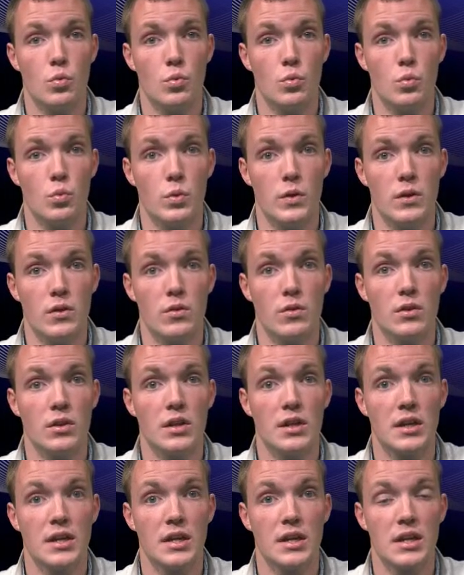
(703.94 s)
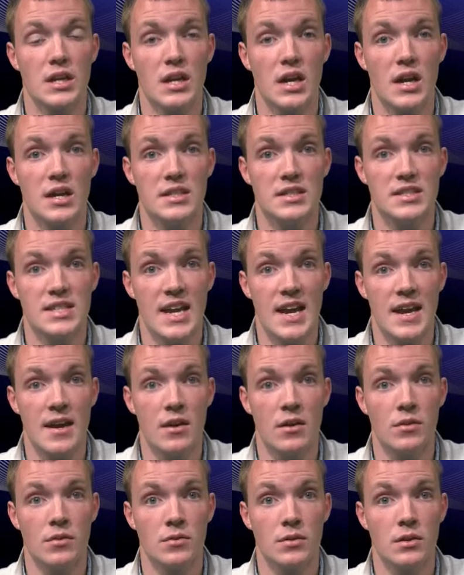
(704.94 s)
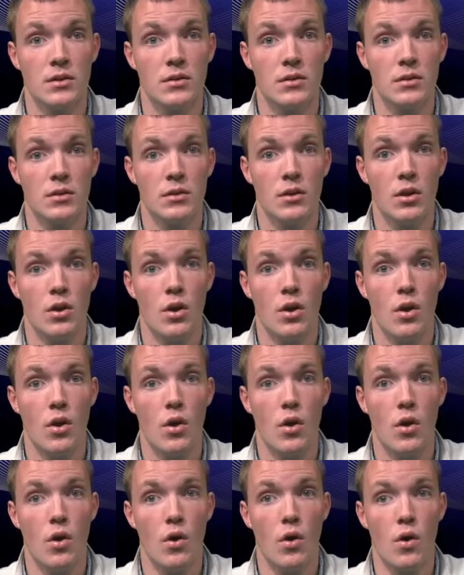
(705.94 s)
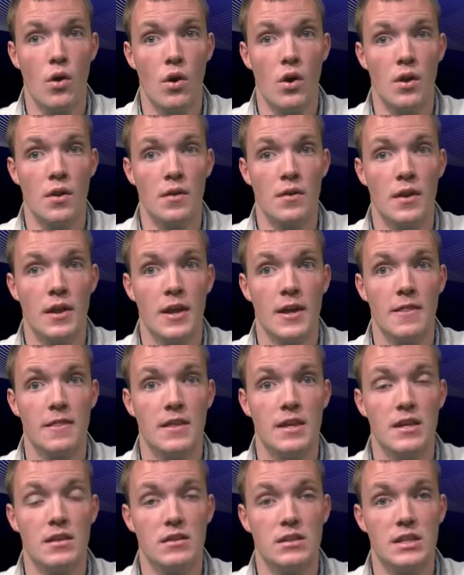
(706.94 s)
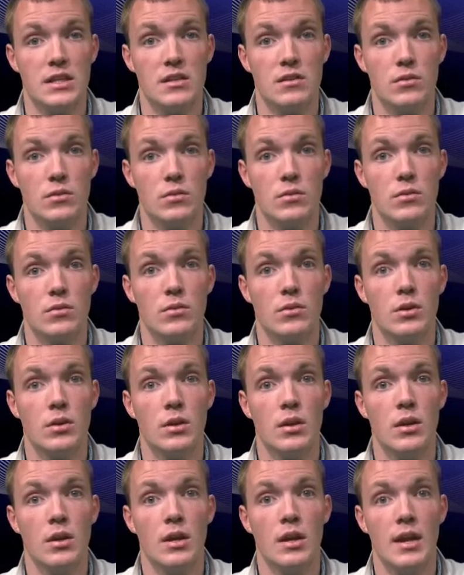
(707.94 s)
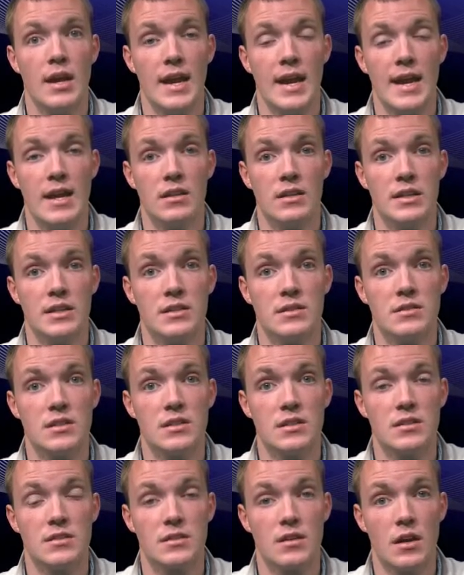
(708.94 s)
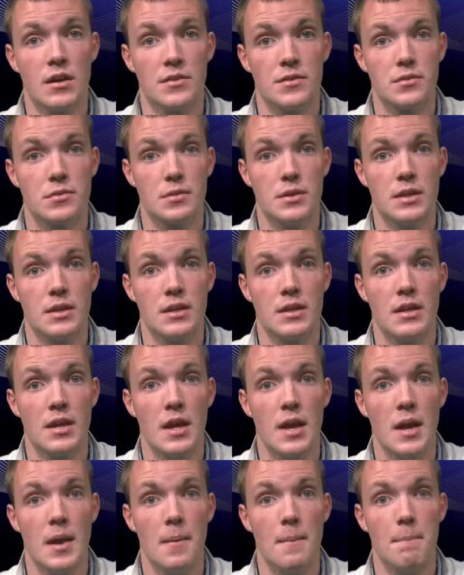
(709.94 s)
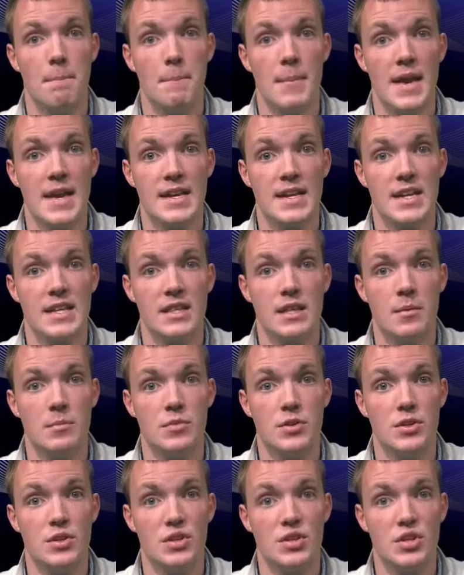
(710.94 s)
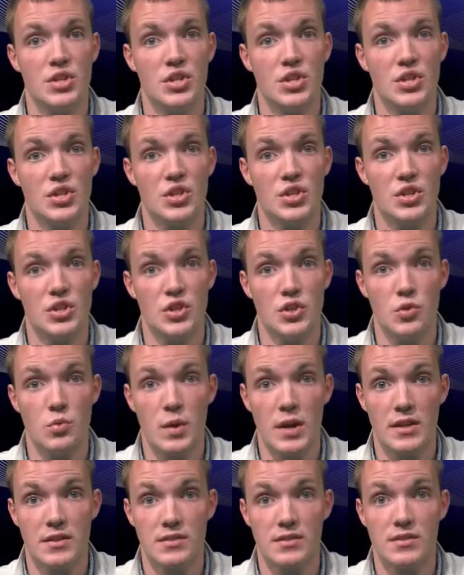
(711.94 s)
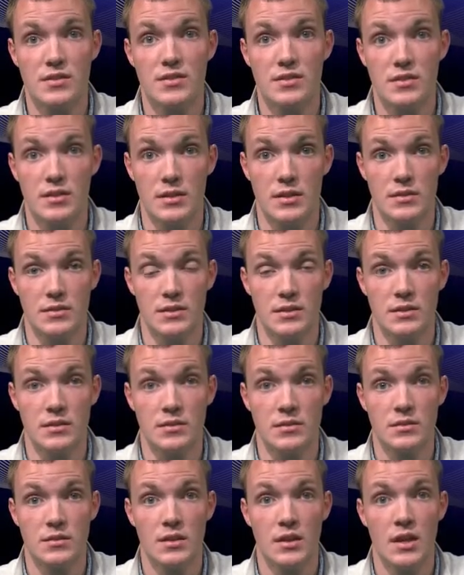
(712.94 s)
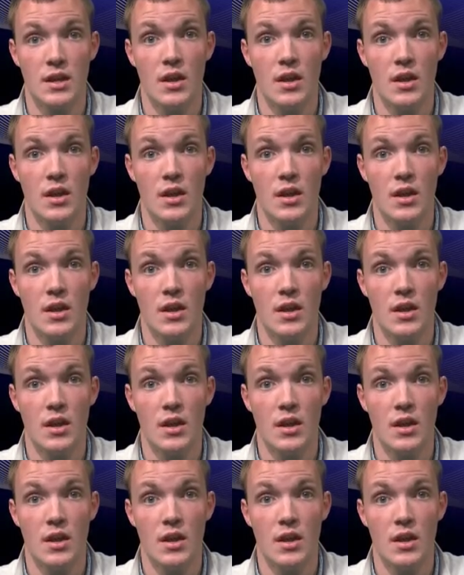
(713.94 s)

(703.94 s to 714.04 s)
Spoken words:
will cut down on the illegal aliens in this country, making them U.S. citizens,